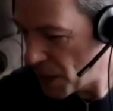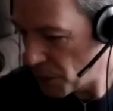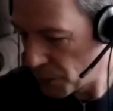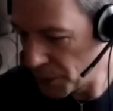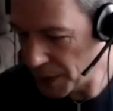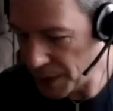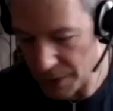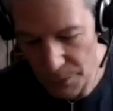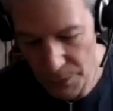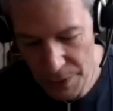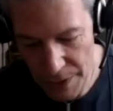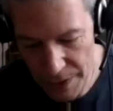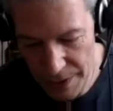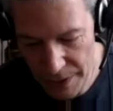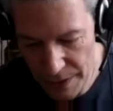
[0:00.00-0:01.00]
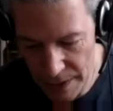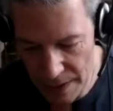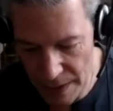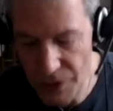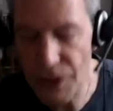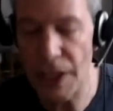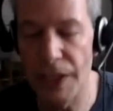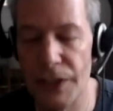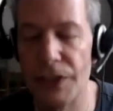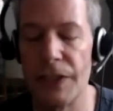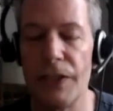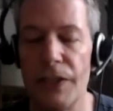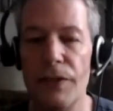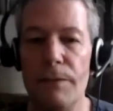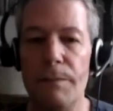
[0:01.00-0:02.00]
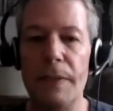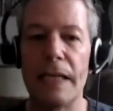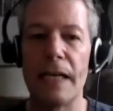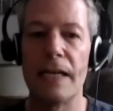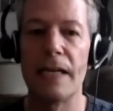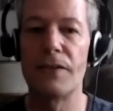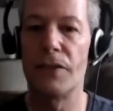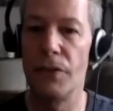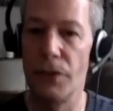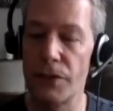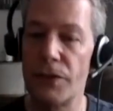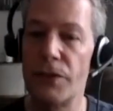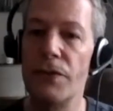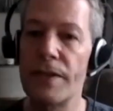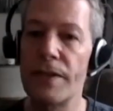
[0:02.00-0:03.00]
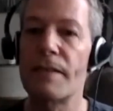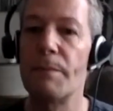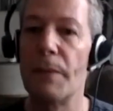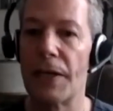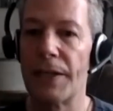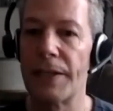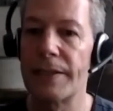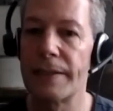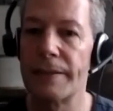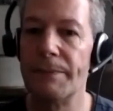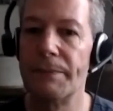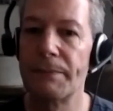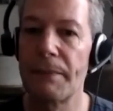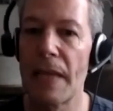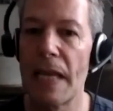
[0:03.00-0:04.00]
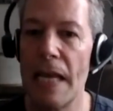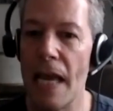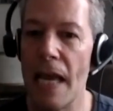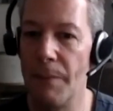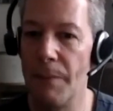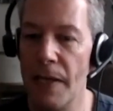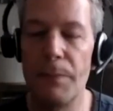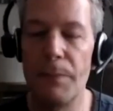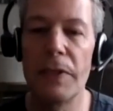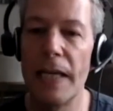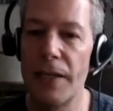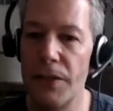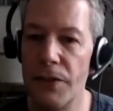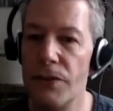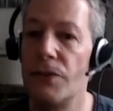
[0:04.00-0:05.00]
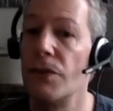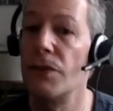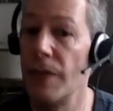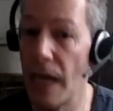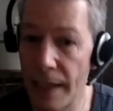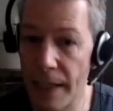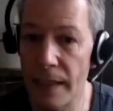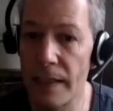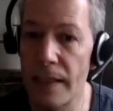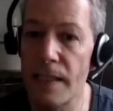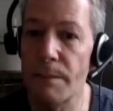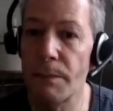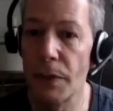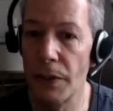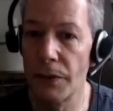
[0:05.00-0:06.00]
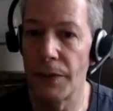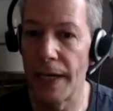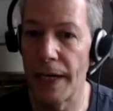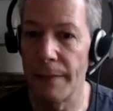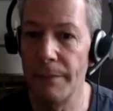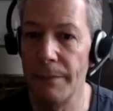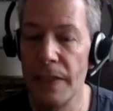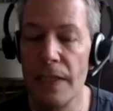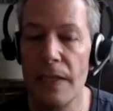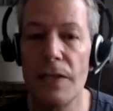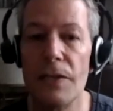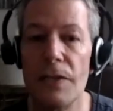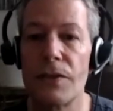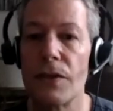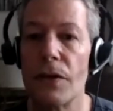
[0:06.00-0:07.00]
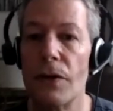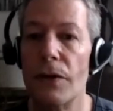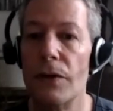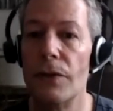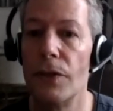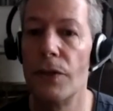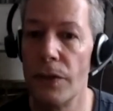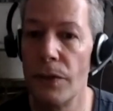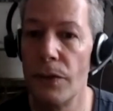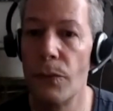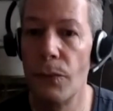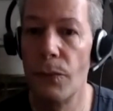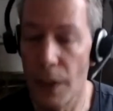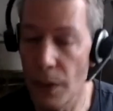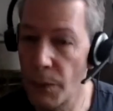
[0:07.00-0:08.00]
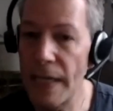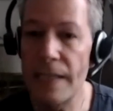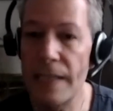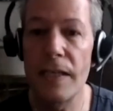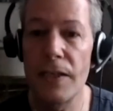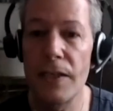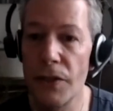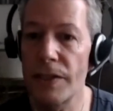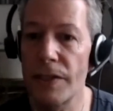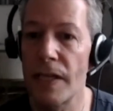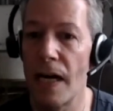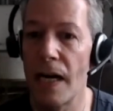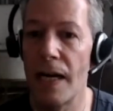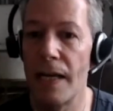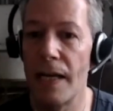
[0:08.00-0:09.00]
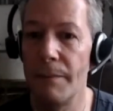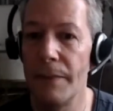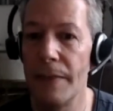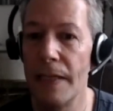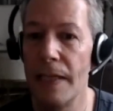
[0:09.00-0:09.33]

we're we're discharging you because you're too smart and people like you do not get this program so you, we're wasting your time